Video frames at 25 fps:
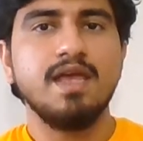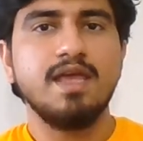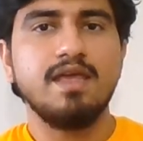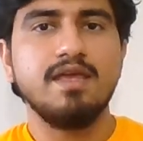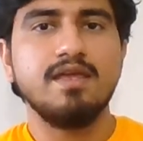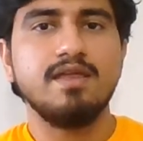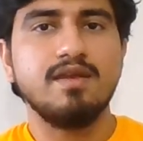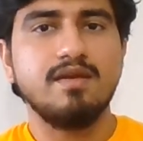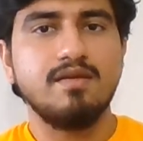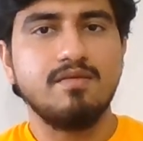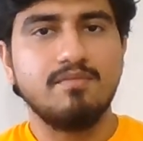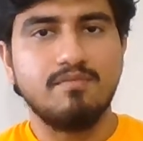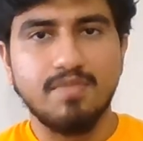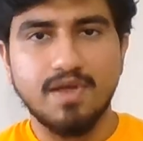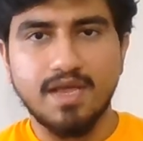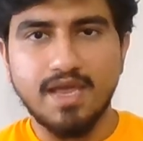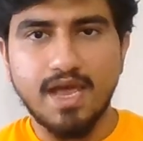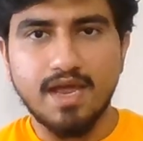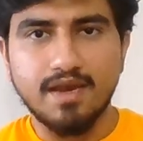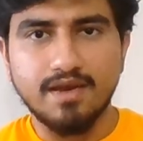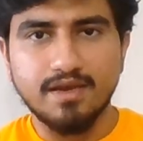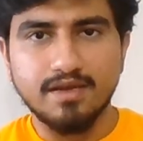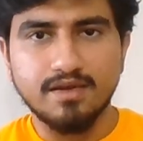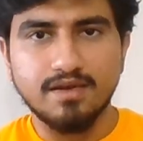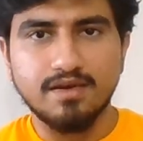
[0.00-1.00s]
in
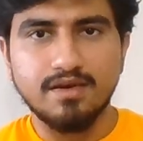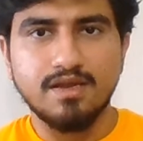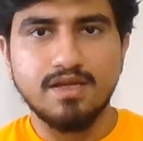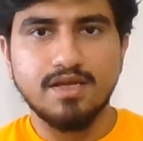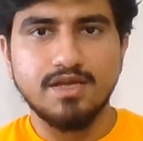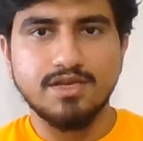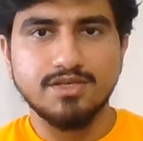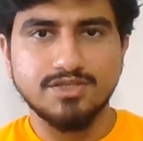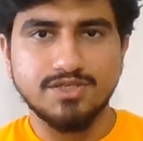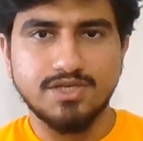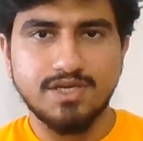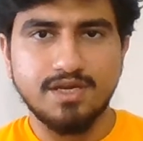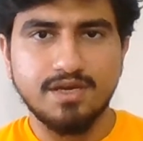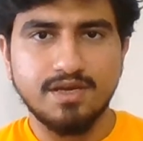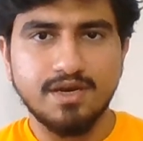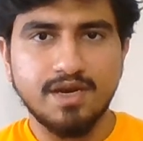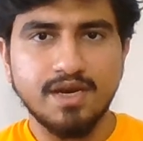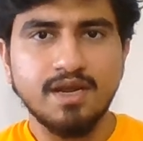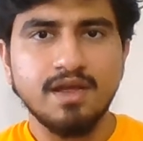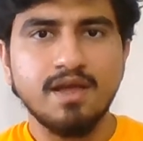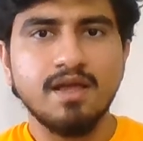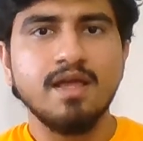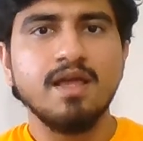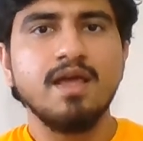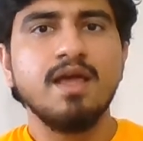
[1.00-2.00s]
mechanical
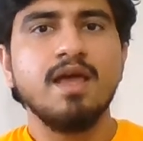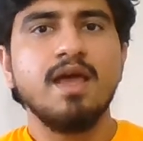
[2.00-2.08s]
engineering.